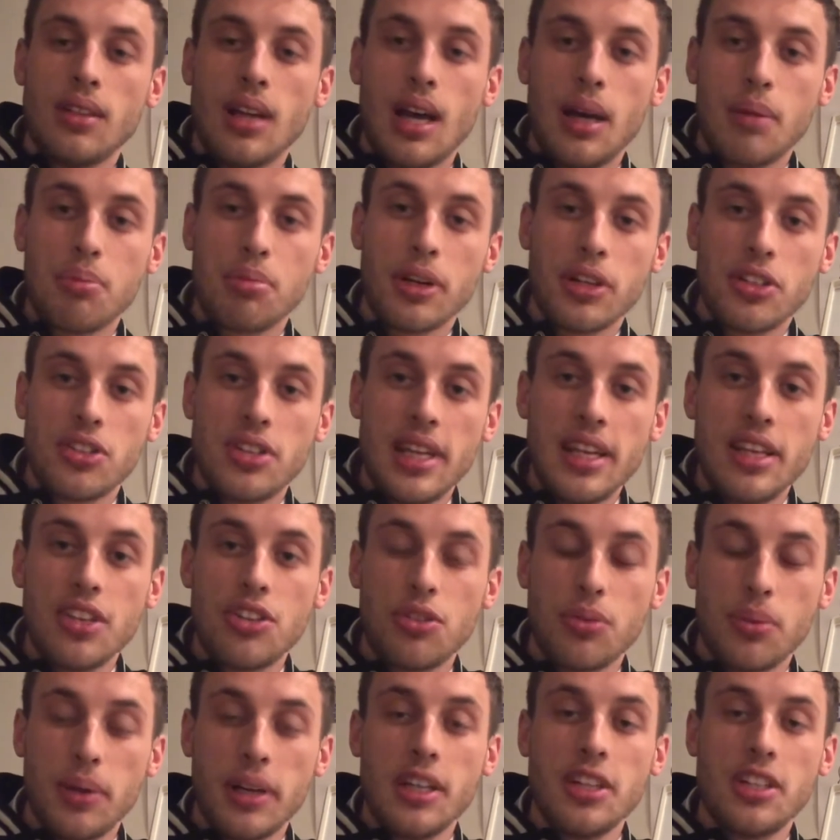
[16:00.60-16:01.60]
Prestige
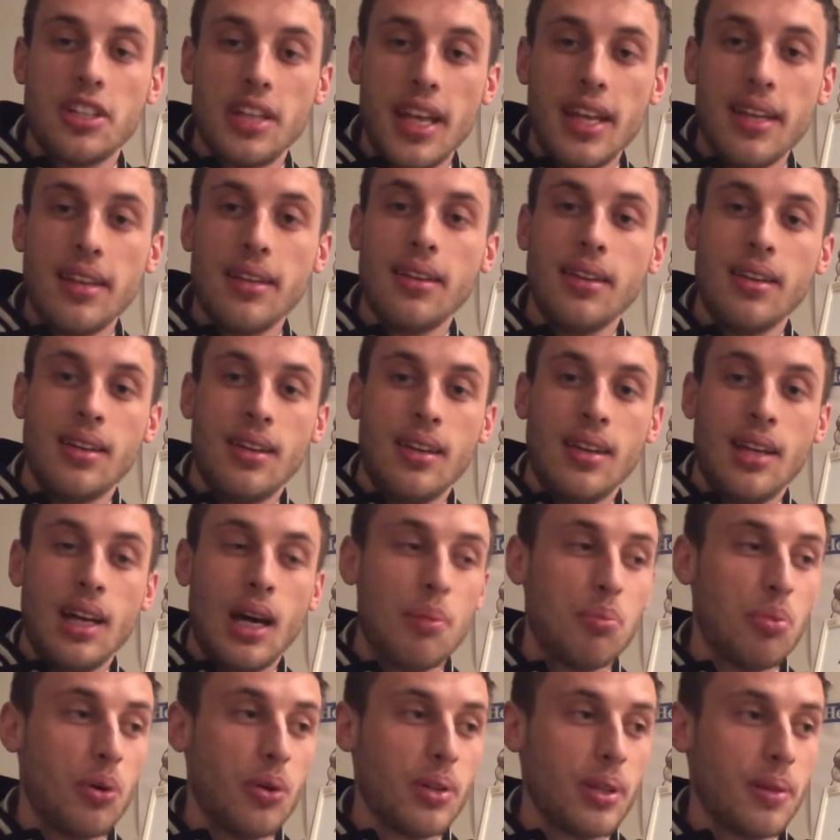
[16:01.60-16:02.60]
2010. I
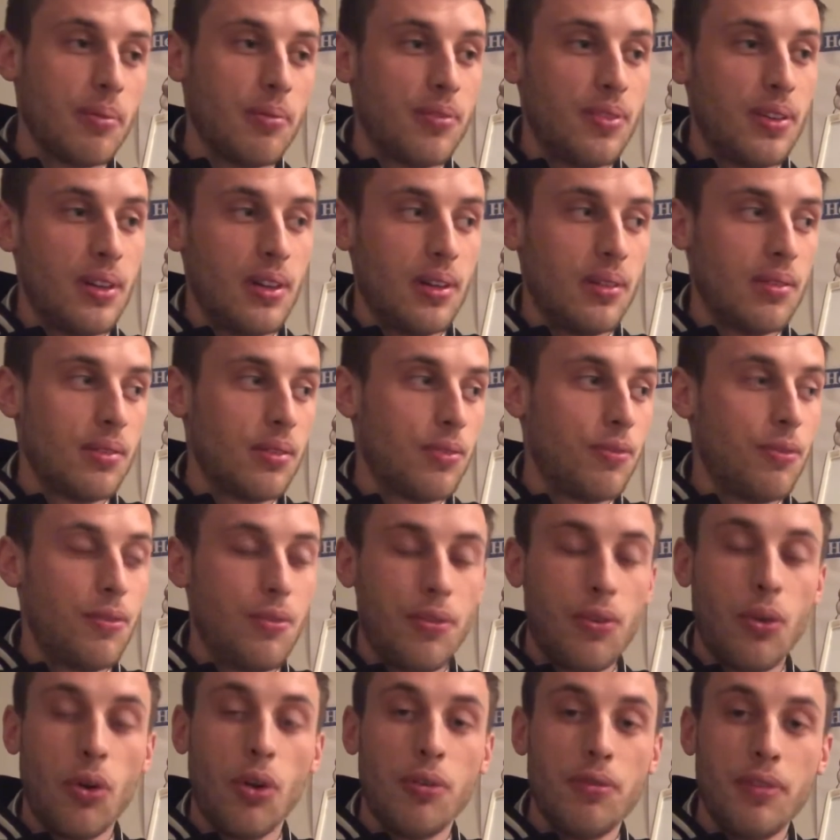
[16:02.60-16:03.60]
bought them for
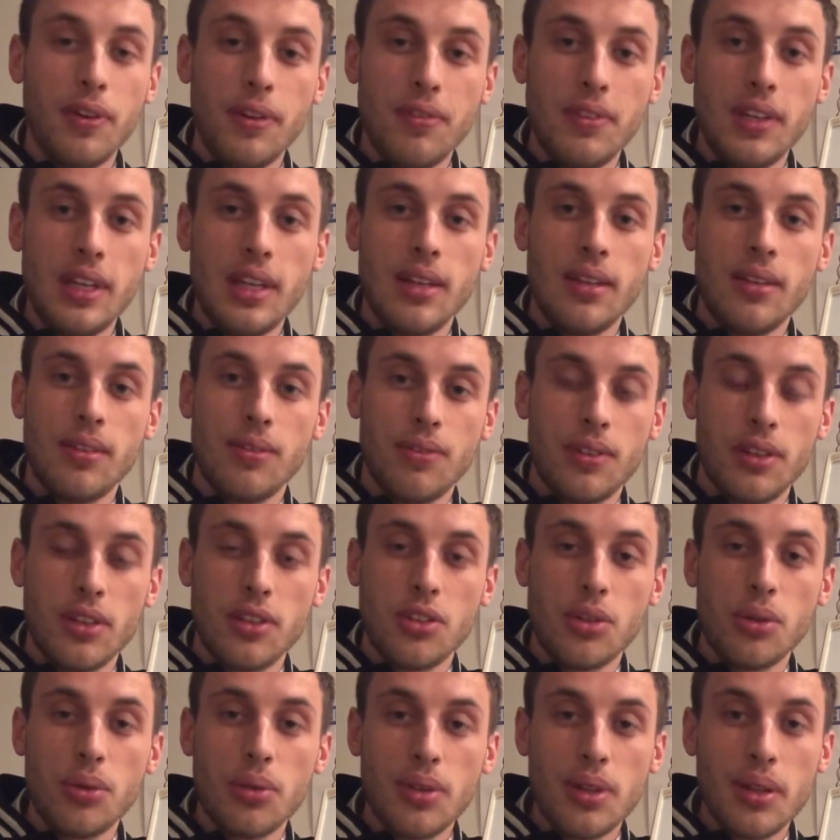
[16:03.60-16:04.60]
$450 for the
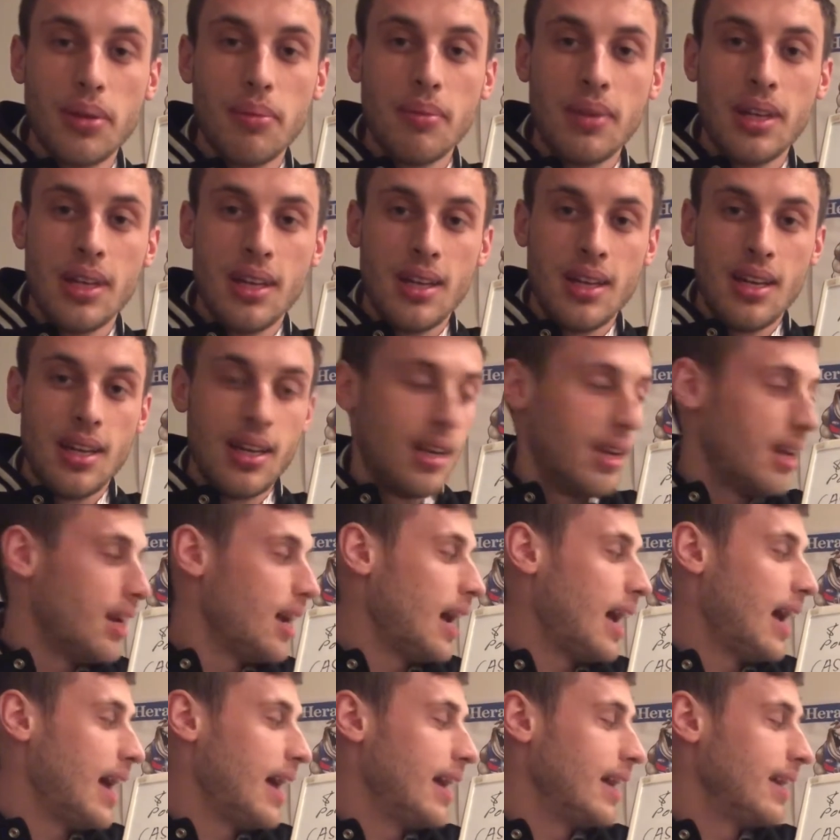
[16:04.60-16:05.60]
2 of them,
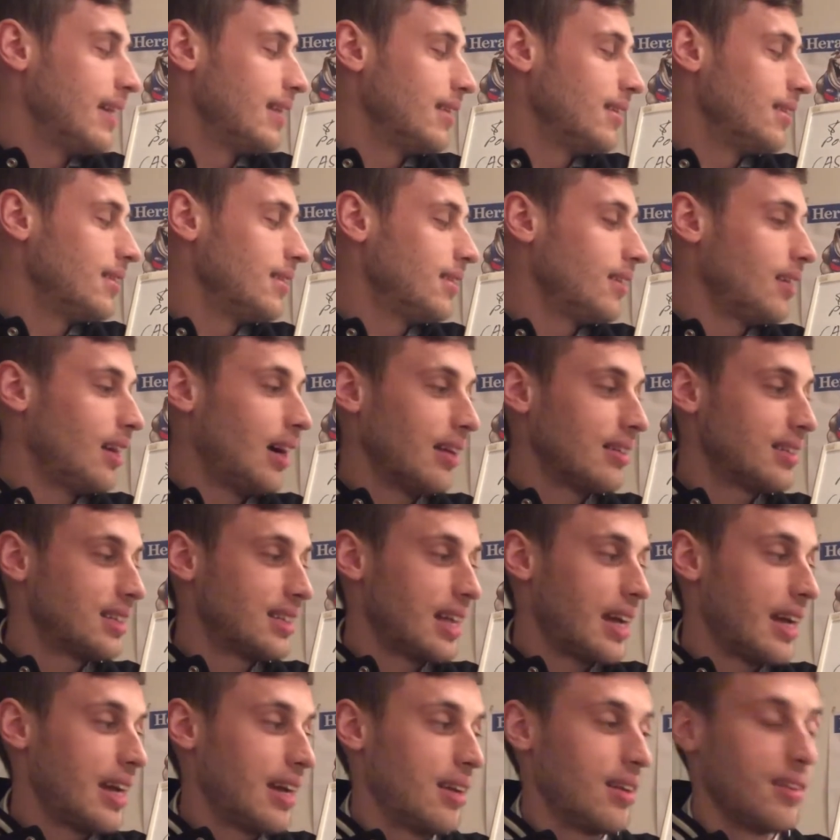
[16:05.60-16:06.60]
and I'd
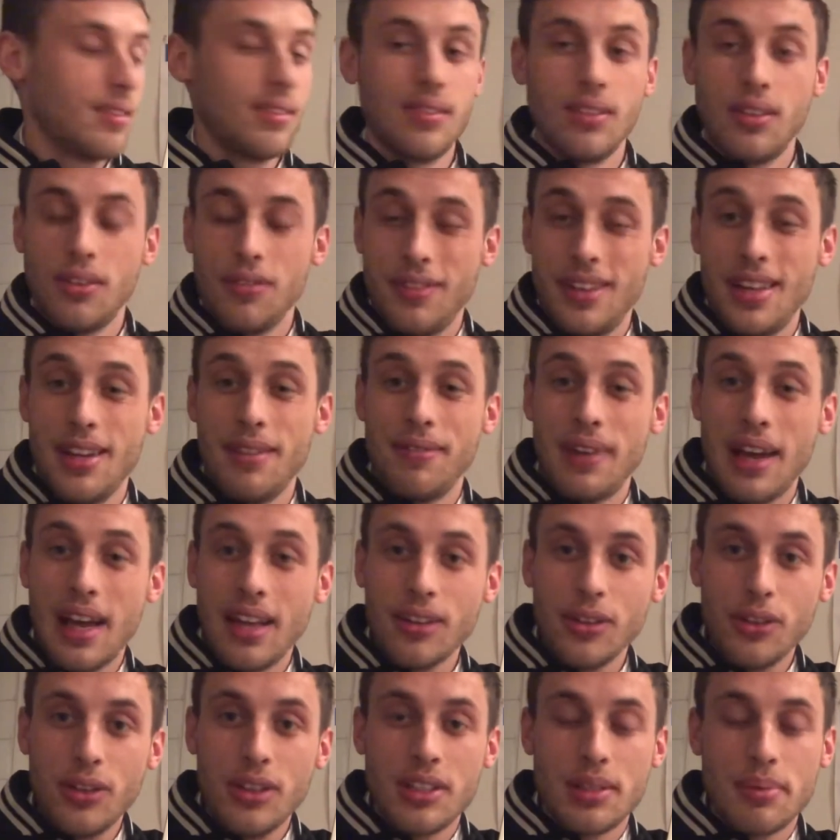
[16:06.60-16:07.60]
say their
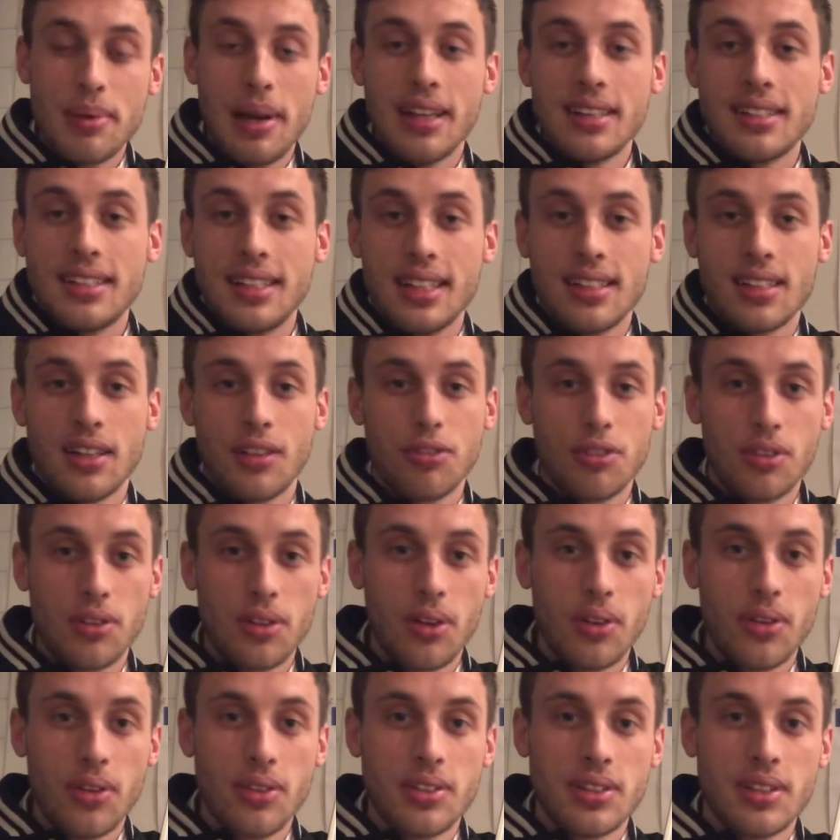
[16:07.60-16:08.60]
value is about
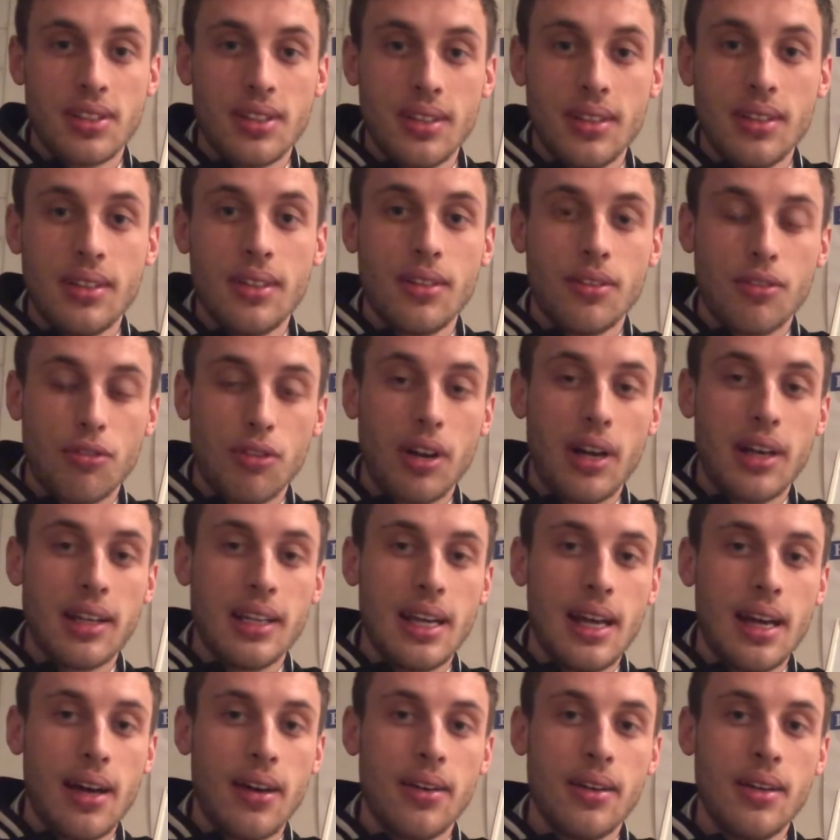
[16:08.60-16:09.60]
$600 right
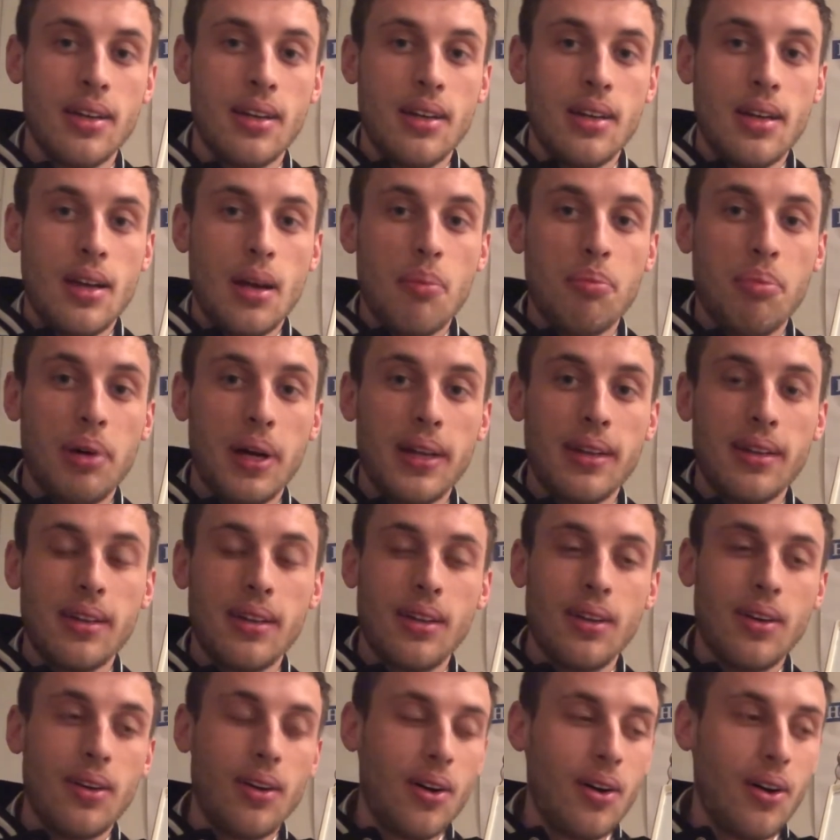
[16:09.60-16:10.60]
now. But
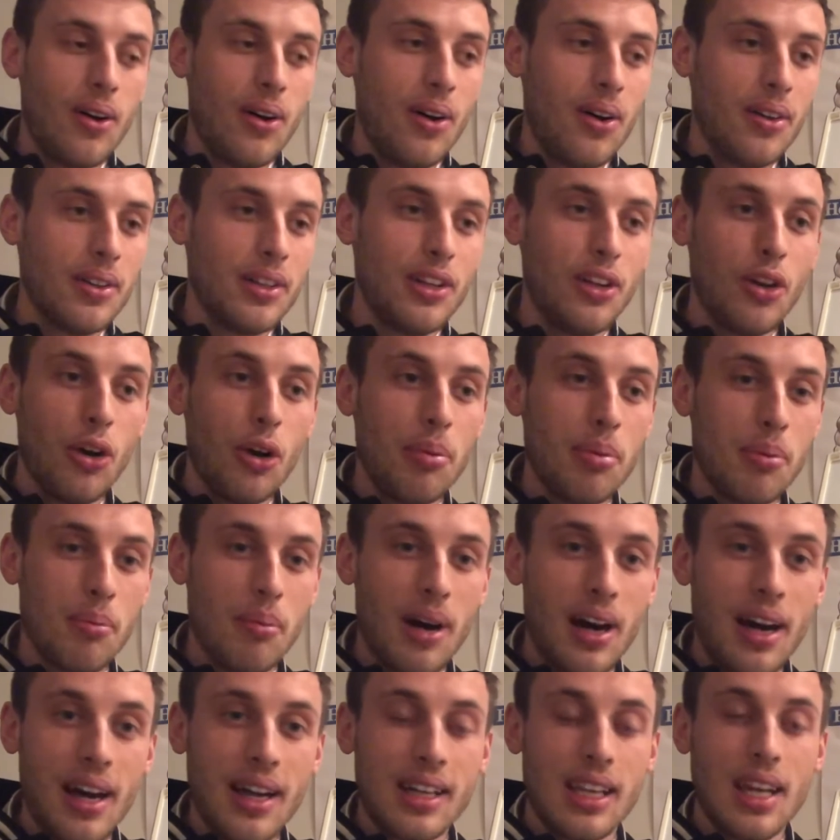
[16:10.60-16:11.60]
on the open
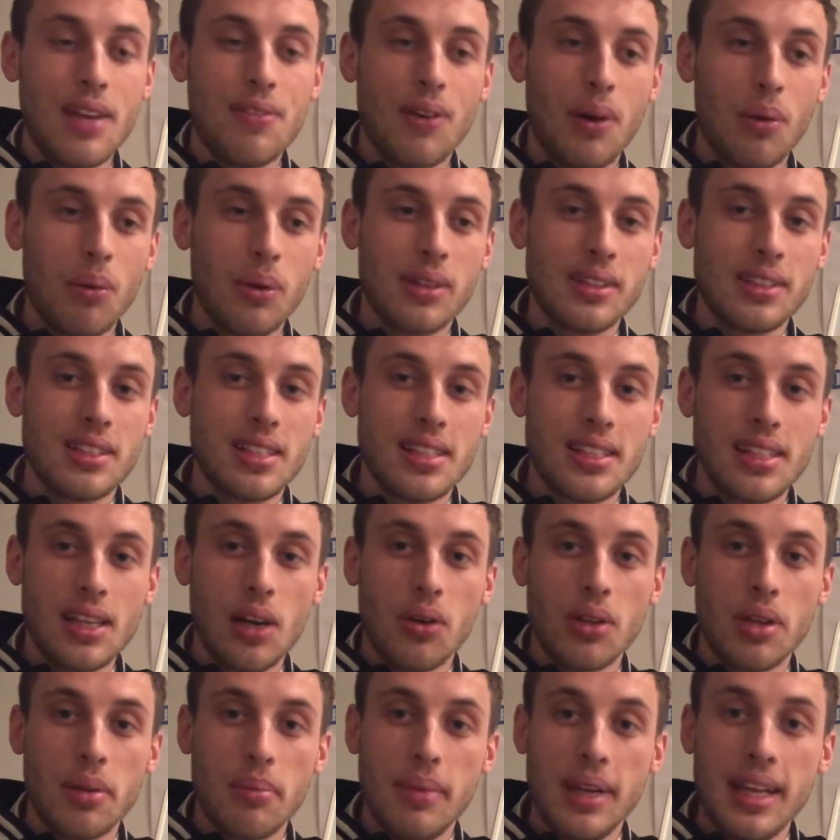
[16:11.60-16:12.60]
market, if I wanted to
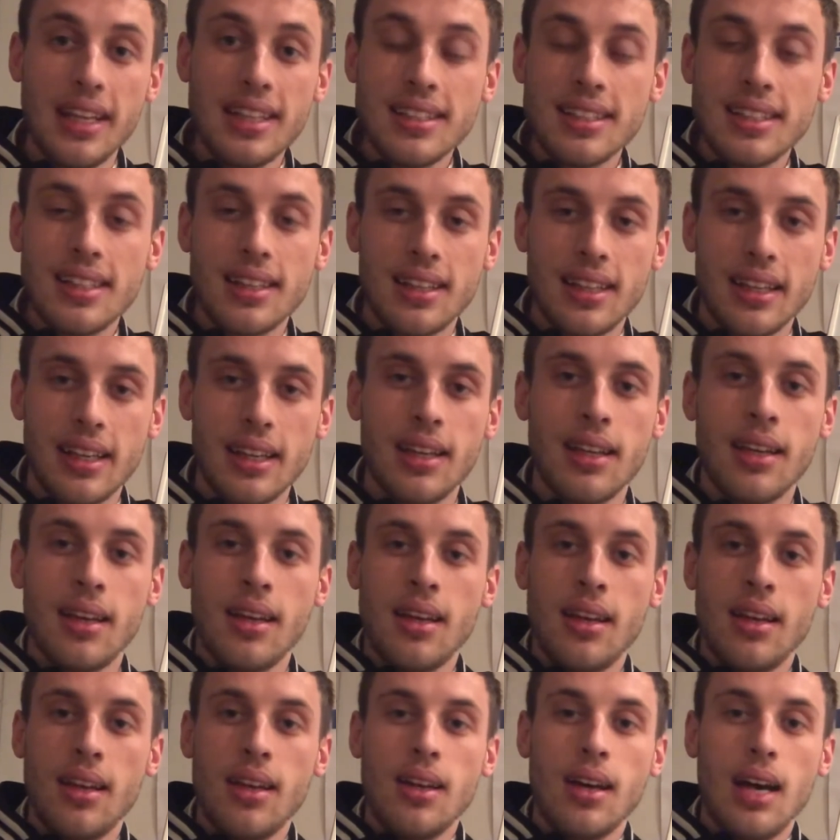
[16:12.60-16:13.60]
sell them instantly,
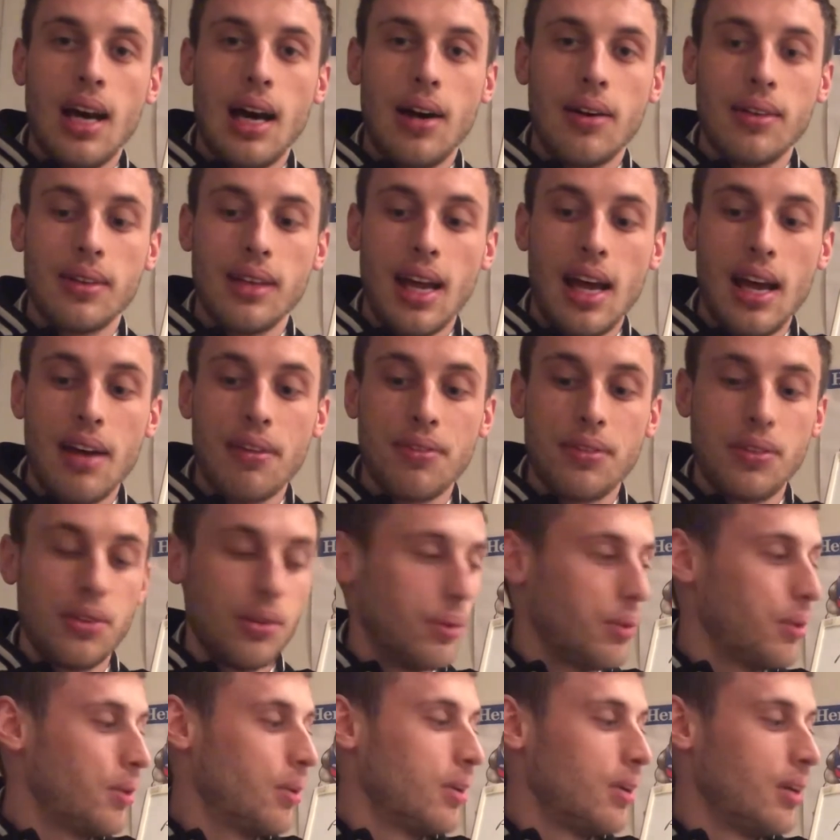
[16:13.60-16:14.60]
I would have to